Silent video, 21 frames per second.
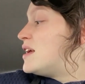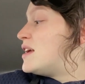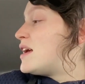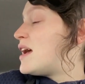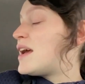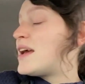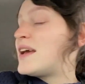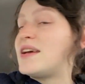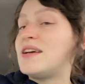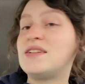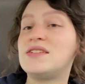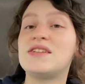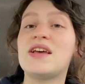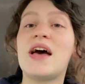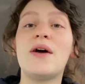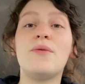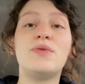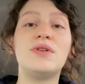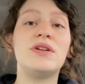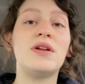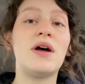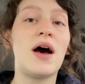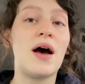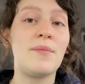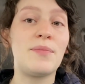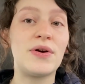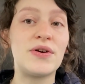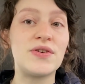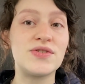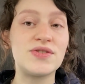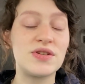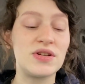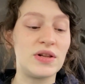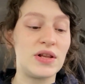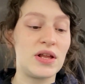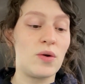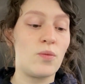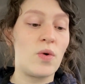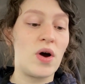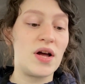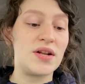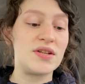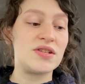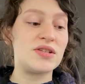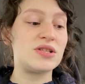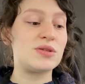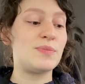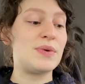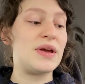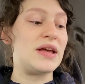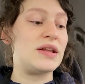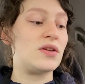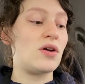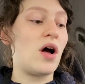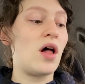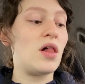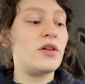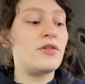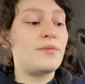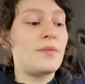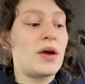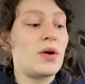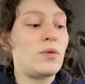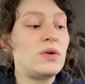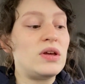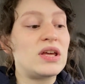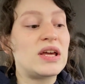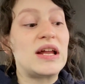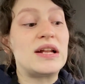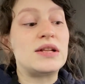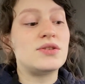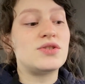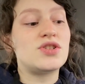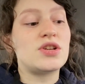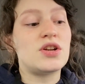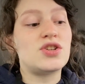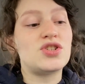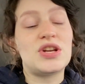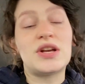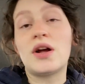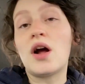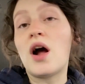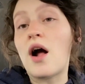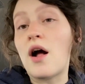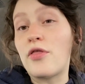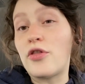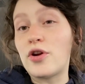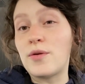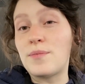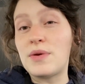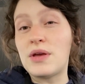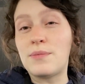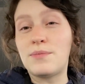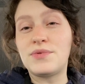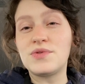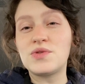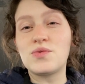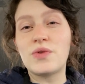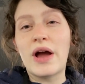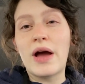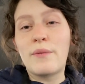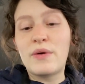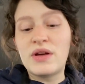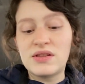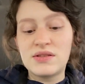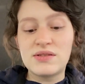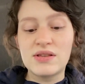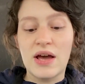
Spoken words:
and I would not personally want to spend all of my weekends judging other people's rabbits.